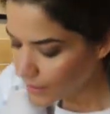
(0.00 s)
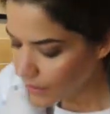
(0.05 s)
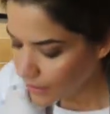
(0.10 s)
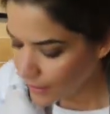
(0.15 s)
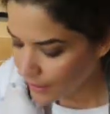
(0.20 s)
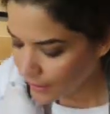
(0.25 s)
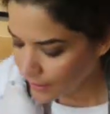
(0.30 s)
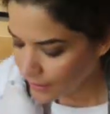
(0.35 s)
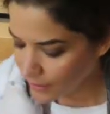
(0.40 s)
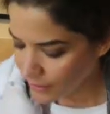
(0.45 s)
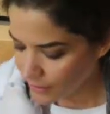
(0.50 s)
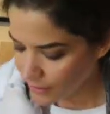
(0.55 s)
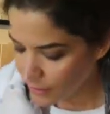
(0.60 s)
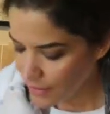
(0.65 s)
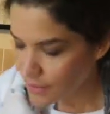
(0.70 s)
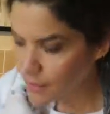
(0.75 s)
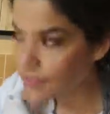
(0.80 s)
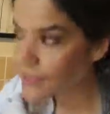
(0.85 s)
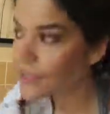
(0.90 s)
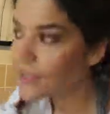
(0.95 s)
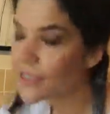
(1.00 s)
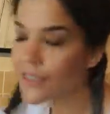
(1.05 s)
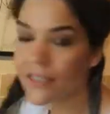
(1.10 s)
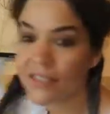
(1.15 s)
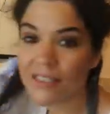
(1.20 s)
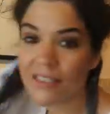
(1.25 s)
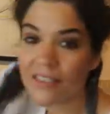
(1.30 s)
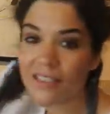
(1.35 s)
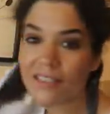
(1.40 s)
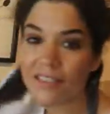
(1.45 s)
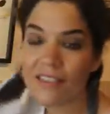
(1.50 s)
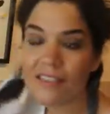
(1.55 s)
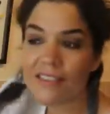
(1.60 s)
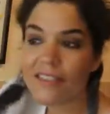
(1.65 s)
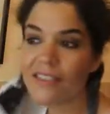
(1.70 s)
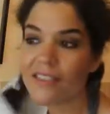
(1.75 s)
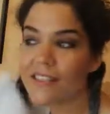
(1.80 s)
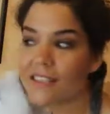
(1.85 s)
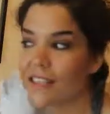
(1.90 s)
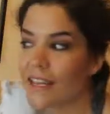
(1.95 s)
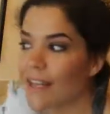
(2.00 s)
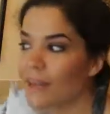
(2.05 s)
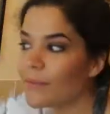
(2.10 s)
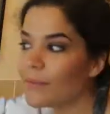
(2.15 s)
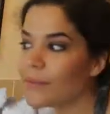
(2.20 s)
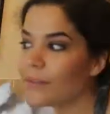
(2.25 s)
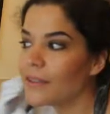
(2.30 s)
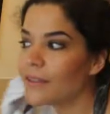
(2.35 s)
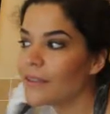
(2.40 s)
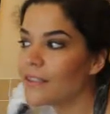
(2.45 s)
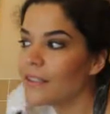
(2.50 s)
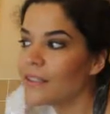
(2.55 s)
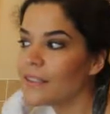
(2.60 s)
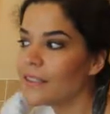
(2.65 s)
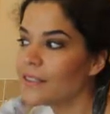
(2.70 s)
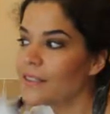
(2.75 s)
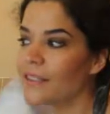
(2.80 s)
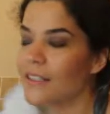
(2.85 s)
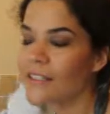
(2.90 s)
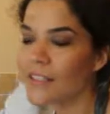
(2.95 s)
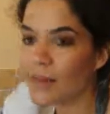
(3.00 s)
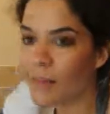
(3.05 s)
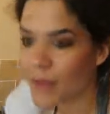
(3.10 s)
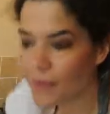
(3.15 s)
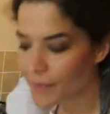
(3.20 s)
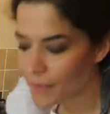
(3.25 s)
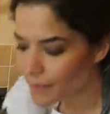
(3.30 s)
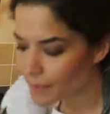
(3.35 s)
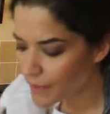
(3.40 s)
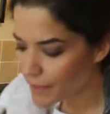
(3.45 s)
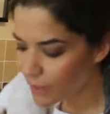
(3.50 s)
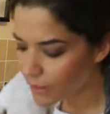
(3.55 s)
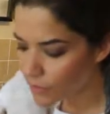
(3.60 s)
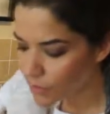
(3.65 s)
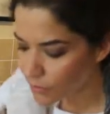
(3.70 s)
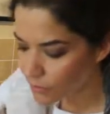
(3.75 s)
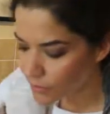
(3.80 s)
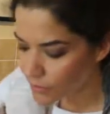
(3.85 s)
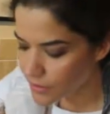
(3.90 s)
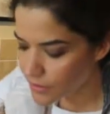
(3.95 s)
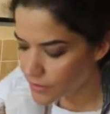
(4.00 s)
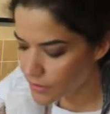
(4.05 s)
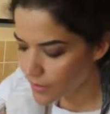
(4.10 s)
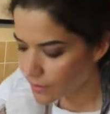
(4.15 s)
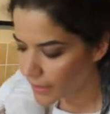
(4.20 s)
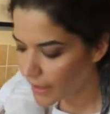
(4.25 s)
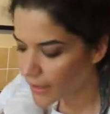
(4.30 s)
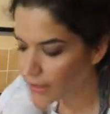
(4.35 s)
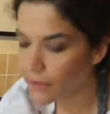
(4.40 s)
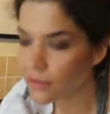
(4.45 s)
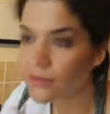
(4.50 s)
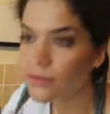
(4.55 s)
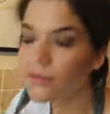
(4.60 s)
And on the other side, do the same. So maybe a bit longer roots at the back.